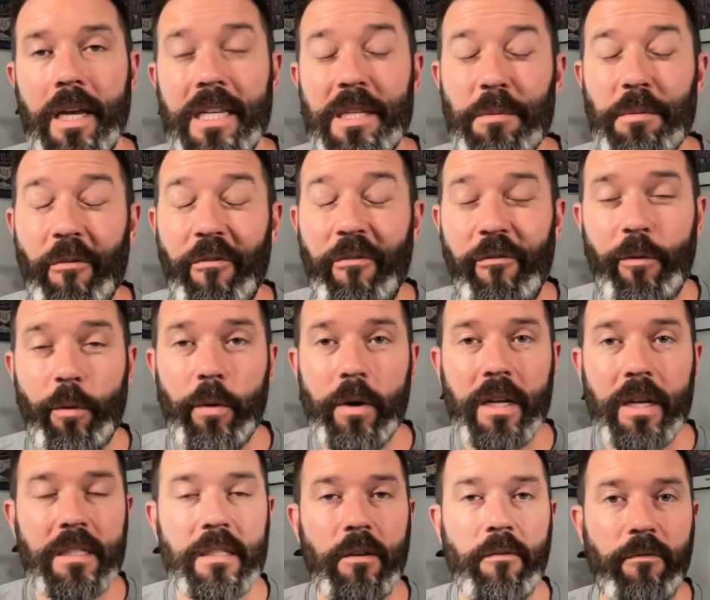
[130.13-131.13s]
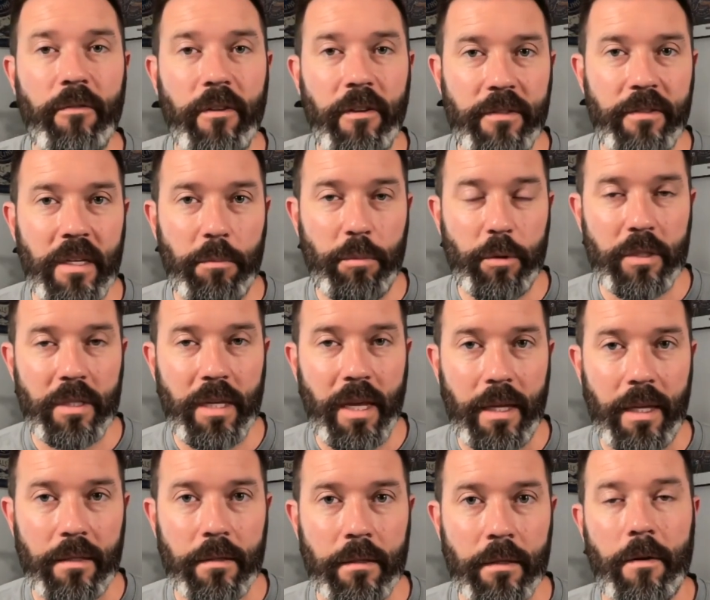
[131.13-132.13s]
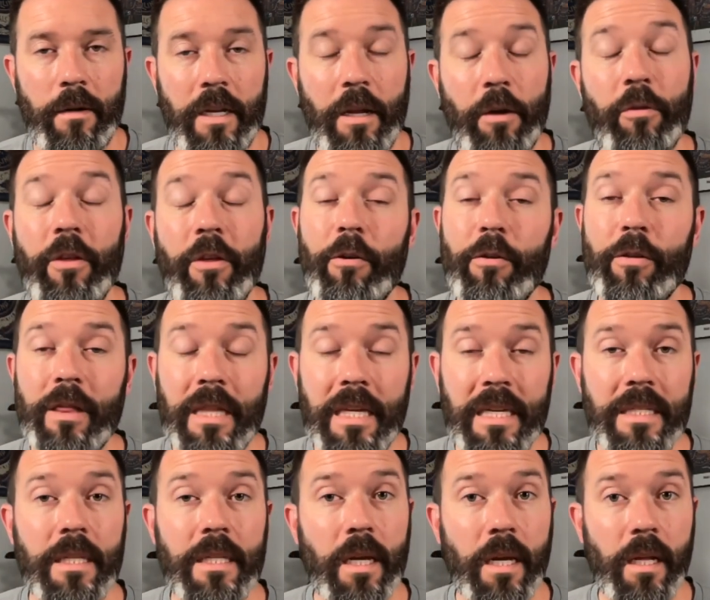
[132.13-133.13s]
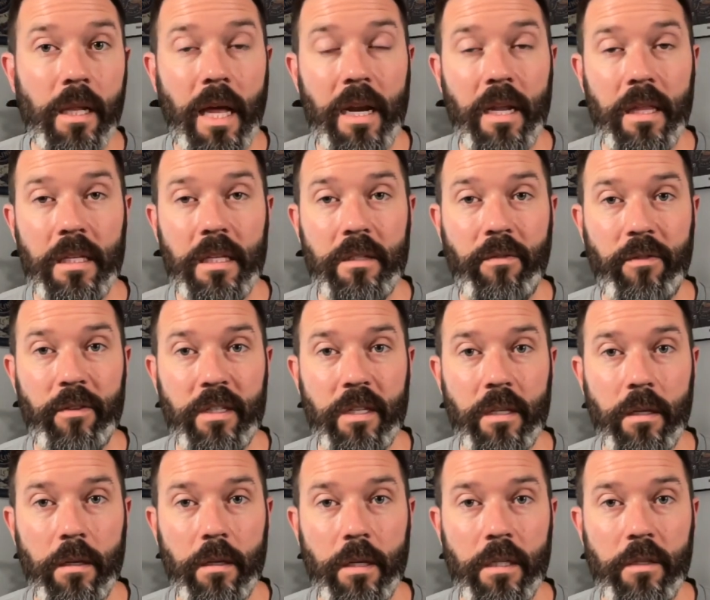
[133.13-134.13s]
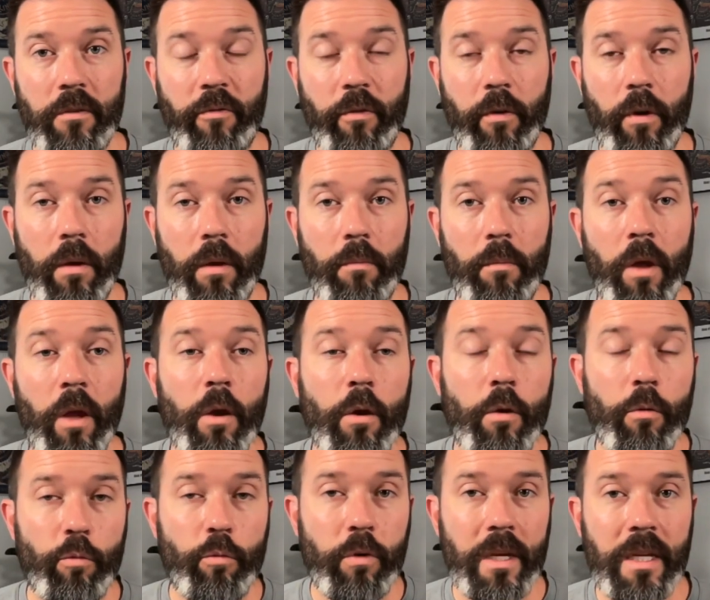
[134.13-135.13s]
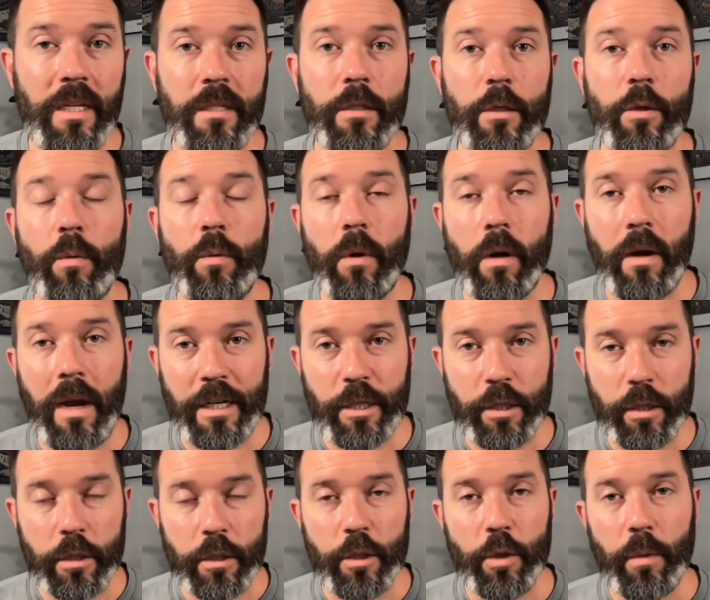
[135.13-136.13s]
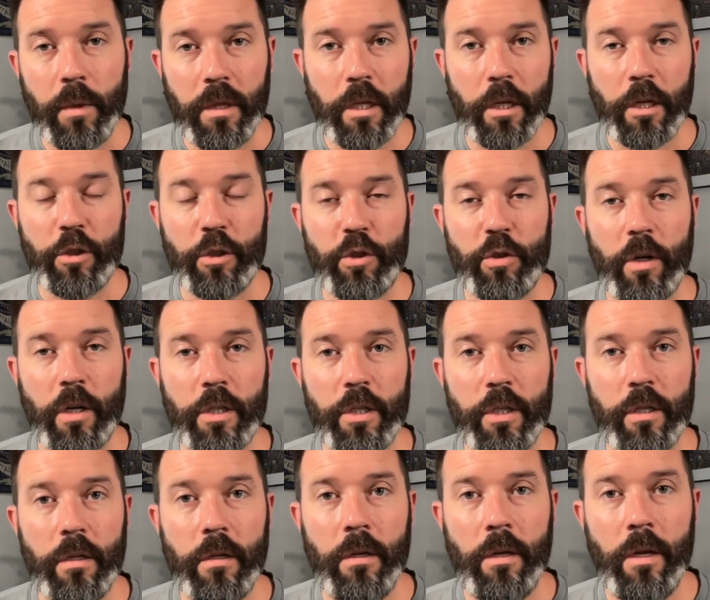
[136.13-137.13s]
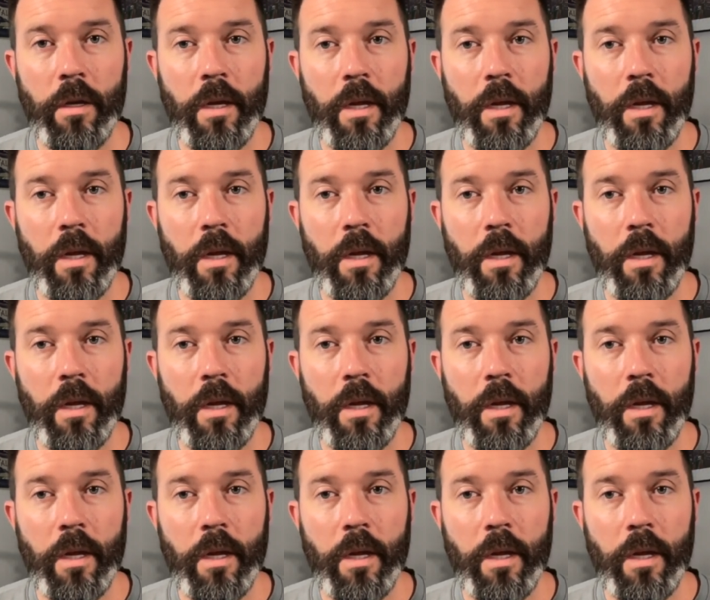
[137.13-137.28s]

is about 40 to 50%. Now they're leasing a lot of these facilities from REITs who are actually doing the construction.